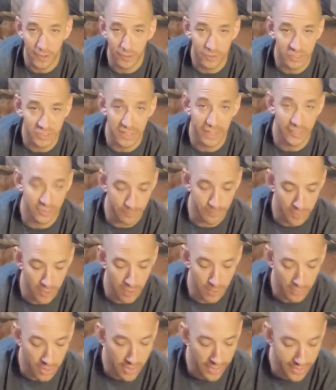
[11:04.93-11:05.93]
or just an extra pair
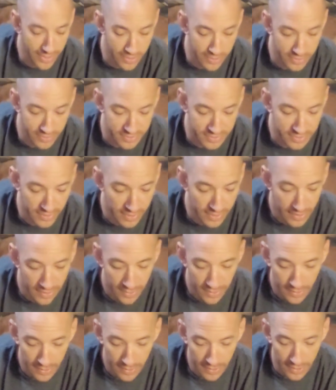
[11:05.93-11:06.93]
of pliers.
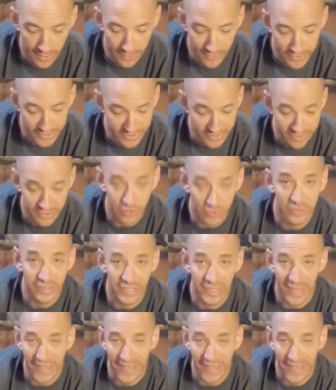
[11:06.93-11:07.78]
This is good to